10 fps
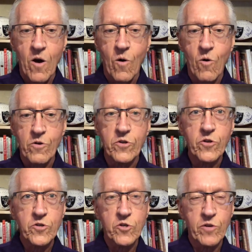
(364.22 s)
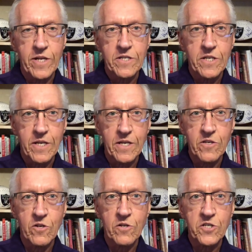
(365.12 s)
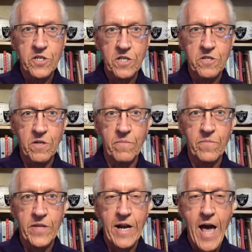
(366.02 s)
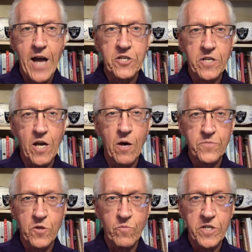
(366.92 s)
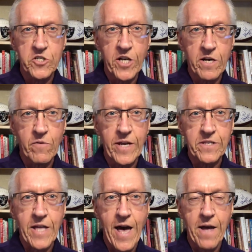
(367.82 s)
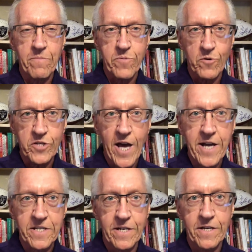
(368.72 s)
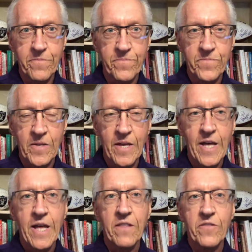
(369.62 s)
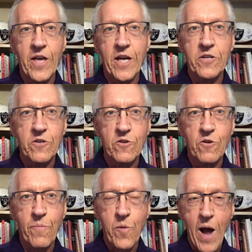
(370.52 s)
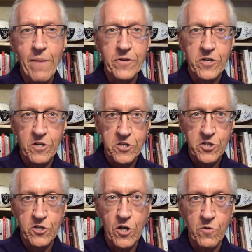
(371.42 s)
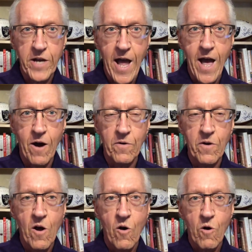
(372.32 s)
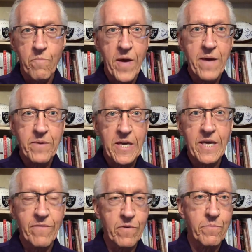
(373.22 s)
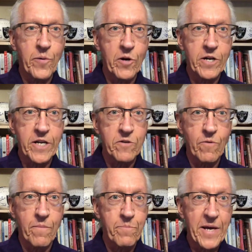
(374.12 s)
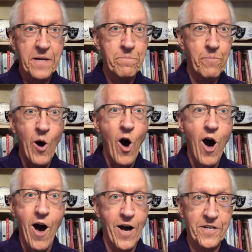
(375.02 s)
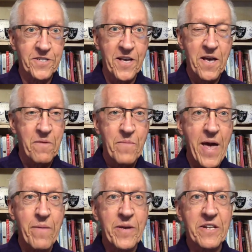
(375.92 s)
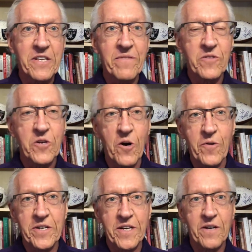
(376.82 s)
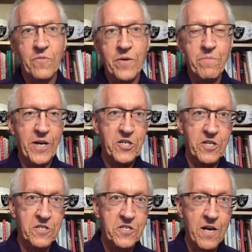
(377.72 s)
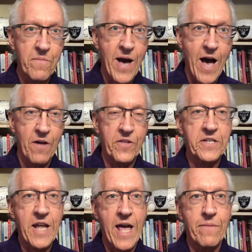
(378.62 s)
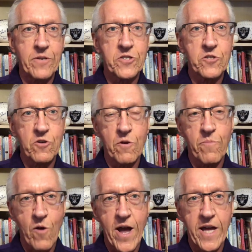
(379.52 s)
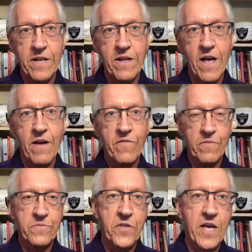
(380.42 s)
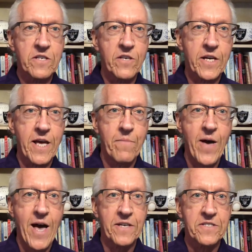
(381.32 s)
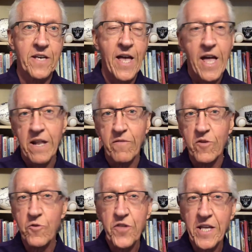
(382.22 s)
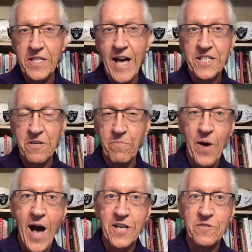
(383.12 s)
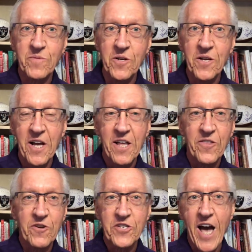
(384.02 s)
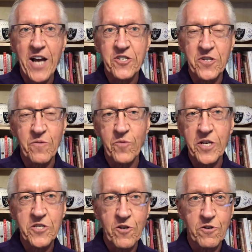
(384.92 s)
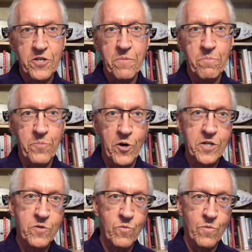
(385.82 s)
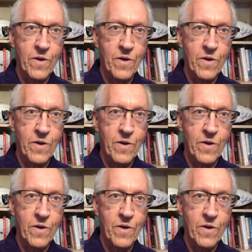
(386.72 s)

or nutrients in your system that actually helped you regenerate that and protect it, then you're probably going to slow down or maybe even put it into a big pause. Maybe it'll even go into remission somehow, the damage to your brain from things like M S. And if you think that's impossible, there's actually research and books